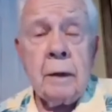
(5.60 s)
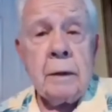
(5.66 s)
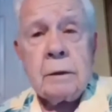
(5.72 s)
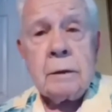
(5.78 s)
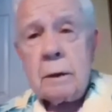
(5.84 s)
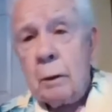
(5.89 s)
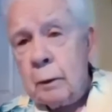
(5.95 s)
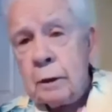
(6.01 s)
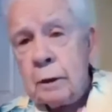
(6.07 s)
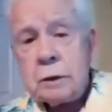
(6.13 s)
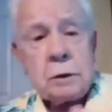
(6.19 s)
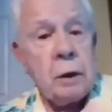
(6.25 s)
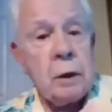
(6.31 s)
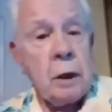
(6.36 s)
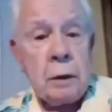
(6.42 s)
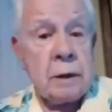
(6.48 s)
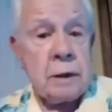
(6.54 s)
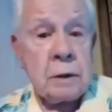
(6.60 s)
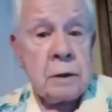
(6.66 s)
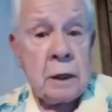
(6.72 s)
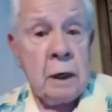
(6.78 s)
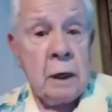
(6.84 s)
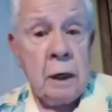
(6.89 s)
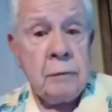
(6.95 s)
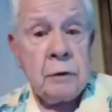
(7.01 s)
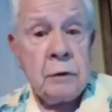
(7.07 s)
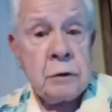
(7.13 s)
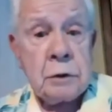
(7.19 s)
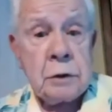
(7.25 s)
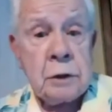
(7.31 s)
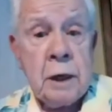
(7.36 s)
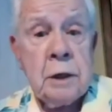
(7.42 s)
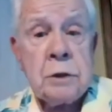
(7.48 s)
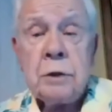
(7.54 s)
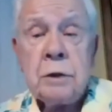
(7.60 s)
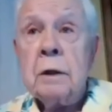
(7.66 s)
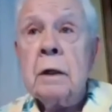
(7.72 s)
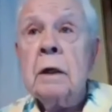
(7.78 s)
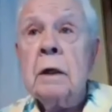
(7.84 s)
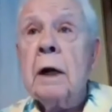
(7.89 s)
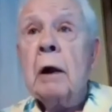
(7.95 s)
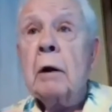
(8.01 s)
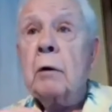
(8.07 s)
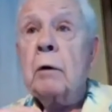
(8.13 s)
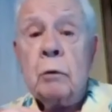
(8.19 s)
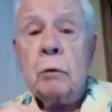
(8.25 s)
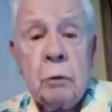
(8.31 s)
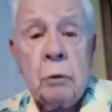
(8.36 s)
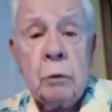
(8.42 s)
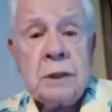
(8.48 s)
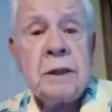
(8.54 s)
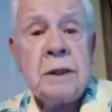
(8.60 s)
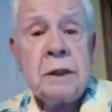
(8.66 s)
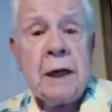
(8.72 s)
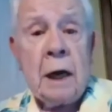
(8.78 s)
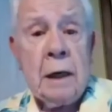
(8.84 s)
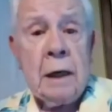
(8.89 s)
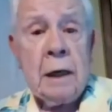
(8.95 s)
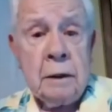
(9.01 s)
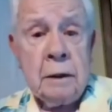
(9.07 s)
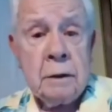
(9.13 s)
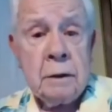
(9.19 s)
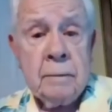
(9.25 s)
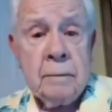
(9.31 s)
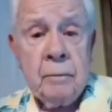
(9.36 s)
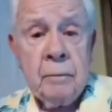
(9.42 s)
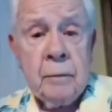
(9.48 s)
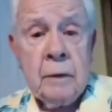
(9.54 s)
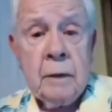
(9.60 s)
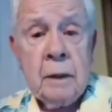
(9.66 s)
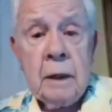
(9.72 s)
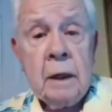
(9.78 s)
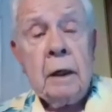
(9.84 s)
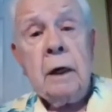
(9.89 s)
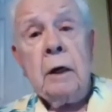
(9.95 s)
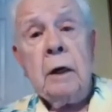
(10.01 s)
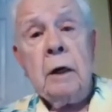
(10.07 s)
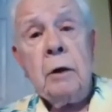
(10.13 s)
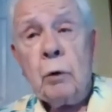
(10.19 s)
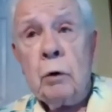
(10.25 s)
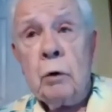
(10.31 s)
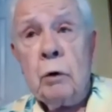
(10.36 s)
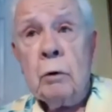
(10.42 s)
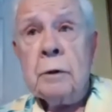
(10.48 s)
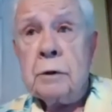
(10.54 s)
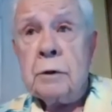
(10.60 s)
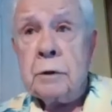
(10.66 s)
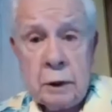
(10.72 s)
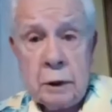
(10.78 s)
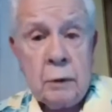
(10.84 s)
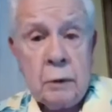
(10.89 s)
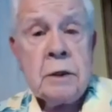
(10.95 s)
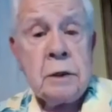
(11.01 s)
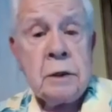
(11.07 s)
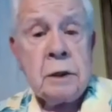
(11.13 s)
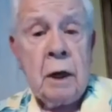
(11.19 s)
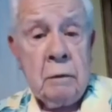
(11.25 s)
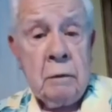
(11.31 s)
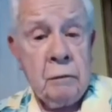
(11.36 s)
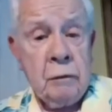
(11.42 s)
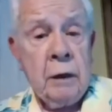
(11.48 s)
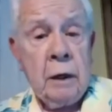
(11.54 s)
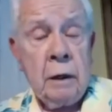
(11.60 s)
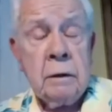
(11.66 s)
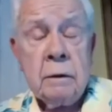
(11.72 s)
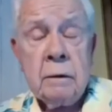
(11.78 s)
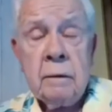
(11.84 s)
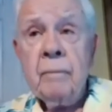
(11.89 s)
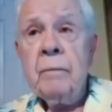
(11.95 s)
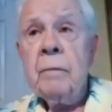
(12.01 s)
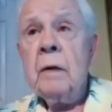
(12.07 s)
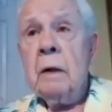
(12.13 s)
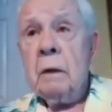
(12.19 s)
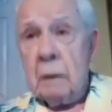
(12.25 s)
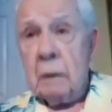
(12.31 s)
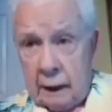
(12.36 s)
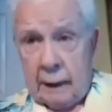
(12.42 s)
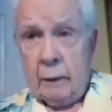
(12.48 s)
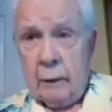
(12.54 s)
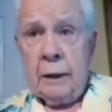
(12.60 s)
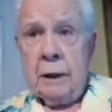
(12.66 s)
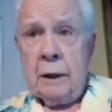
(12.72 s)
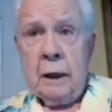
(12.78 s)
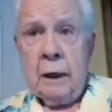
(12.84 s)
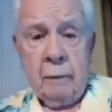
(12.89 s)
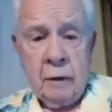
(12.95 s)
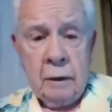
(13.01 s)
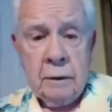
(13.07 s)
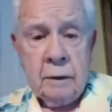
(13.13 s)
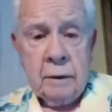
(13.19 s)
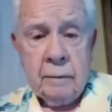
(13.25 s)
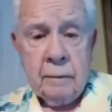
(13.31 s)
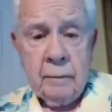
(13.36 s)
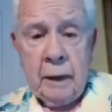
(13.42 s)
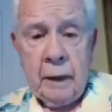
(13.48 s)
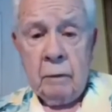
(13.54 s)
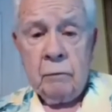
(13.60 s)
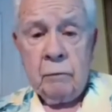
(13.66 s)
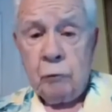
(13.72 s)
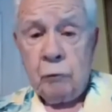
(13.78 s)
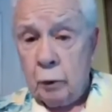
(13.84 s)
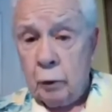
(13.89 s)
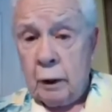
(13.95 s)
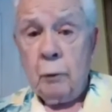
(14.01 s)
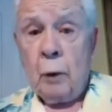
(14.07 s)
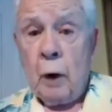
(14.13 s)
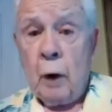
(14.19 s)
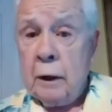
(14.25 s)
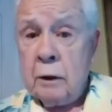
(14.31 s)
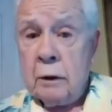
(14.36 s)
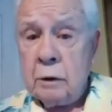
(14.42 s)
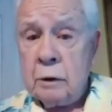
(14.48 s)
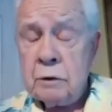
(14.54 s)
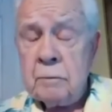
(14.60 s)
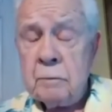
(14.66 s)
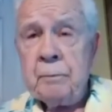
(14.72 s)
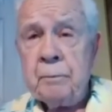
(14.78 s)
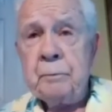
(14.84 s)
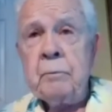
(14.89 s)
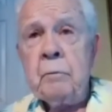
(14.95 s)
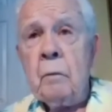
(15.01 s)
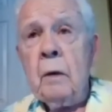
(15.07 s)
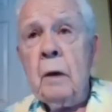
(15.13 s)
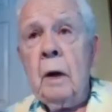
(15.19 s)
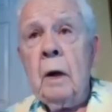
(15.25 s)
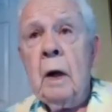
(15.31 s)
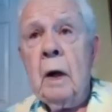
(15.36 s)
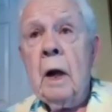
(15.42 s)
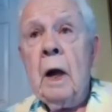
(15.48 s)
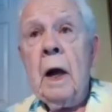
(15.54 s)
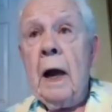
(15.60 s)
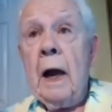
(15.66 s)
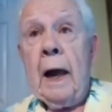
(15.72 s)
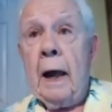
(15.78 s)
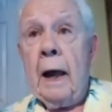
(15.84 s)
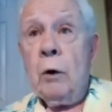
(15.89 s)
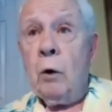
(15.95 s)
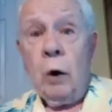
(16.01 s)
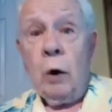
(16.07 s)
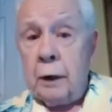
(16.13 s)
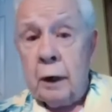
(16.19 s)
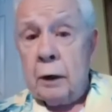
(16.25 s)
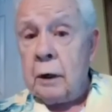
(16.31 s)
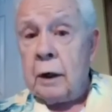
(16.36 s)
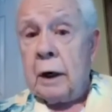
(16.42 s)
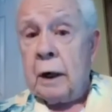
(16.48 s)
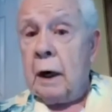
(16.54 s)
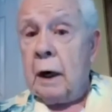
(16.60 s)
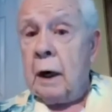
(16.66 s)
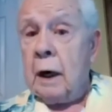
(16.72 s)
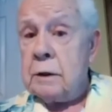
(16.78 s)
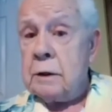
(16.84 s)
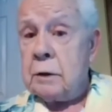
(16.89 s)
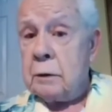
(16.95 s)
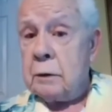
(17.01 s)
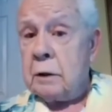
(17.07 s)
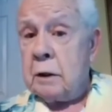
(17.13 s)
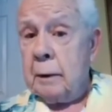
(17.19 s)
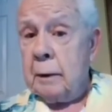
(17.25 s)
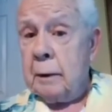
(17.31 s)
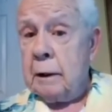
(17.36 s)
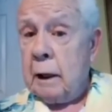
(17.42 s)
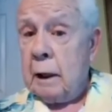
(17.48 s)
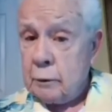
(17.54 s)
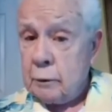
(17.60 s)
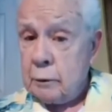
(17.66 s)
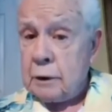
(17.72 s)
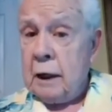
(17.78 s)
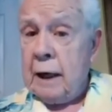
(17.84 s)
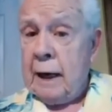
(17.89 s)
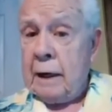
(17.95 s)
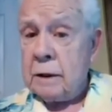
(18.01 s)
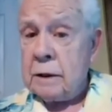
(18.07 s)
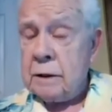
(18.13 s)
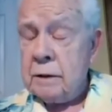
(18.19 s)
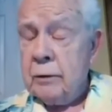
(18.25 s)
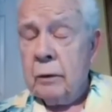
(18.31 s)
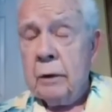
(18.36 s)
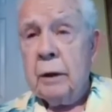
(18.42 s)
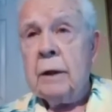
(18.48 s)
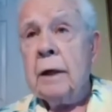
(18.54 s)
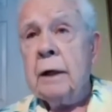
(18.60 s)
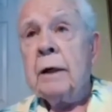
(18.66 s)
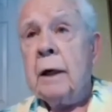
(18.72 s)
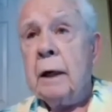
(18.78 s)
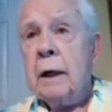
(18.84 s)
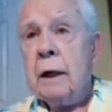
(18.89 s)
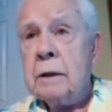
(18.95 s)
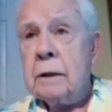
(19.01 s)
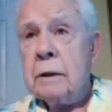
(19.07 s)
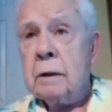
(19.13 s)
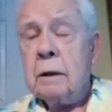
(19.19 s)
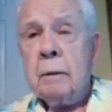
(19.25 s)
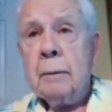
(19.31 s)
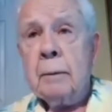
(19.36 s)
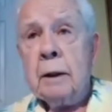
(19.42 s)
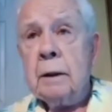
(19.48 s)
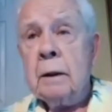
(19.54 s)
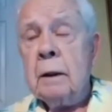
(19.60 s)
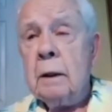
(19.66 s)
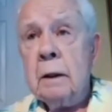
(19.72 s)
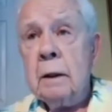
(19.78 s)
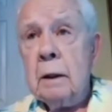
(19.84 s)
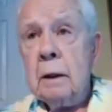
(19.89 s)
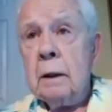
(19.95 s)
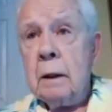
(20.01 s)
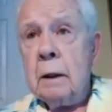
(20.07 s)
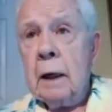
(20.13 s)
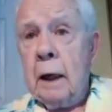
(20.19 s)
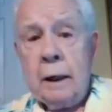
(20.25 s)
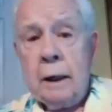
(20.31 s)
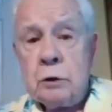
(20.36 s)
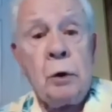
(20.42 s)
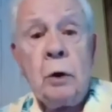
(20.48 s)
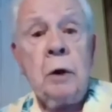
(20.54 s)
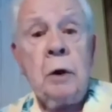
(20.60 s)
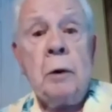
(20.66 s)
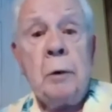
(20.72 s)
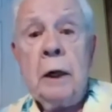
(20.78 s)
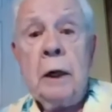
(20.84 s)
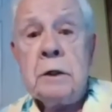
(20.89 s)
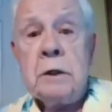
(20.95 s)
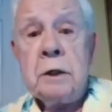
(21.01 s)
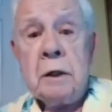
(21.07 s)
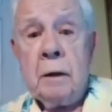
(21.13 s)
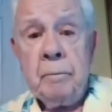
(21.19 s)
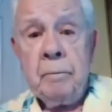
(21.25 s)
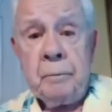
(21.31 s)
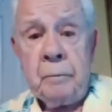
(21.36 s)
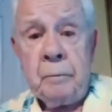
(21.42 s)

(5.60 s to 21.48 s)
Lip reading: So we start this conversation. Now the room is silent. And in the room is Jerry Seinfeld, Larry David, and 40 writers. And all the other guys had come in. I was last. All the other guys had come in, had torn the place up.